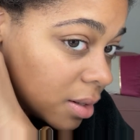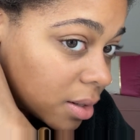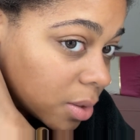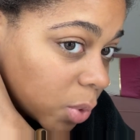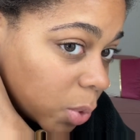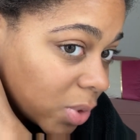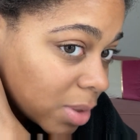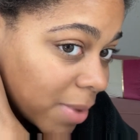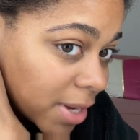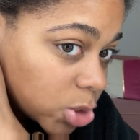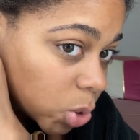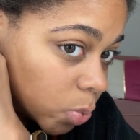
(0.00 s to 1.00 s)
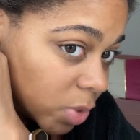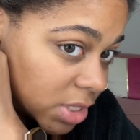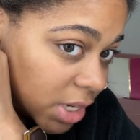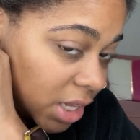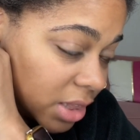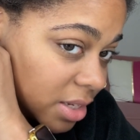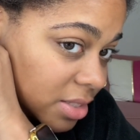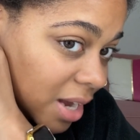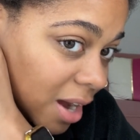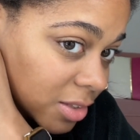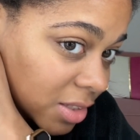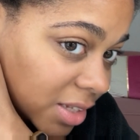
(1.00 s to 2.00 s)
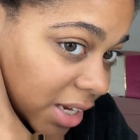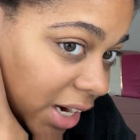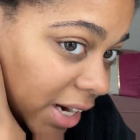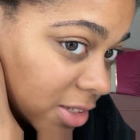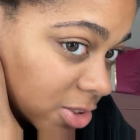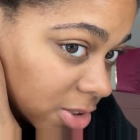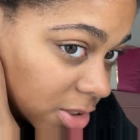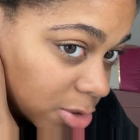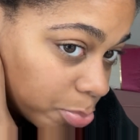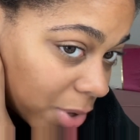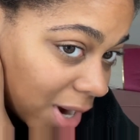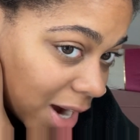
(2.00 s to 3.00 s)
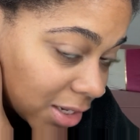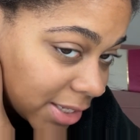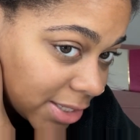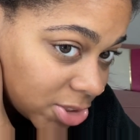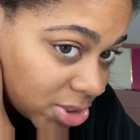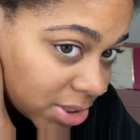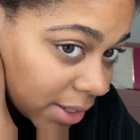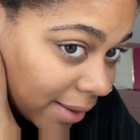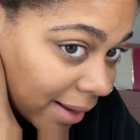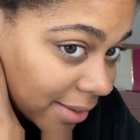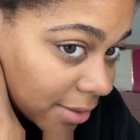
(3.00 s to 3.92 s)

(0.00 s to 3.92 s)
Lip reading: We want to make sure when we take these out that the ends look polished and